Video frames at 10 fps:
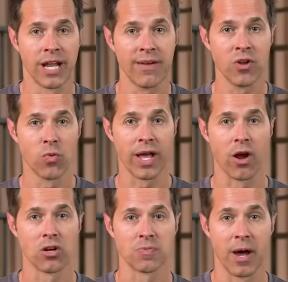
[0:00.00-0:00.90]
Navy
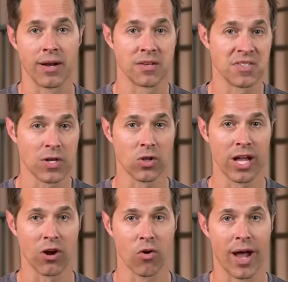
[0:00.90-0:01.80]
radar spotted a
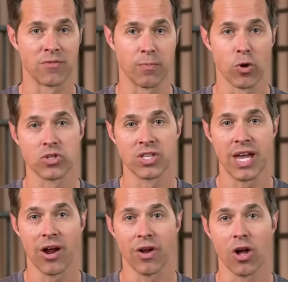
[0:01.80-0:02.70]
single aircraft approaching
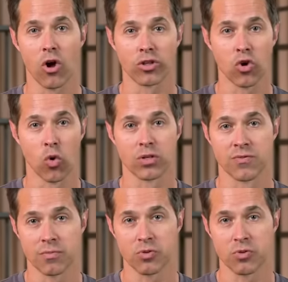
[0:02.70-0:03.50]
the area on course from